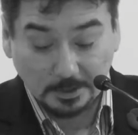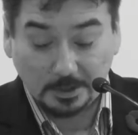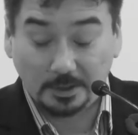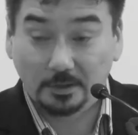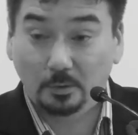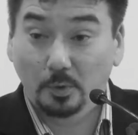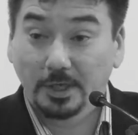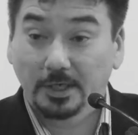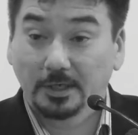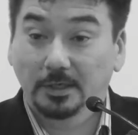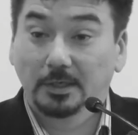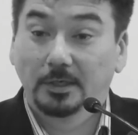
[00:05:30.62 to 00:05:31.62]
in a
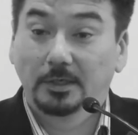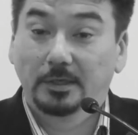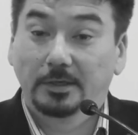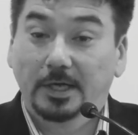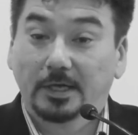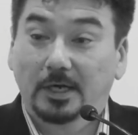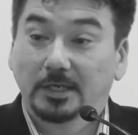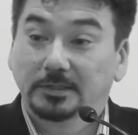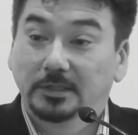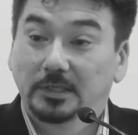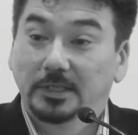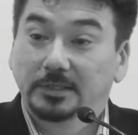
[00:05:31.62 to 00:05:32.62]
way that
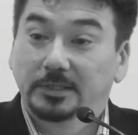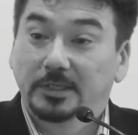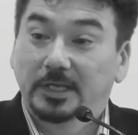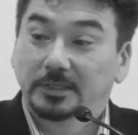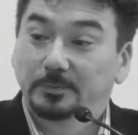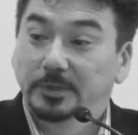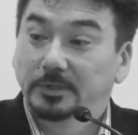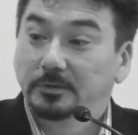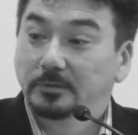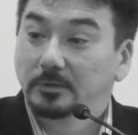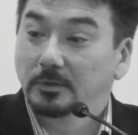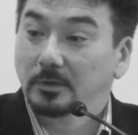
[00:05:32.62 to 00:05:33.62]
isolation has been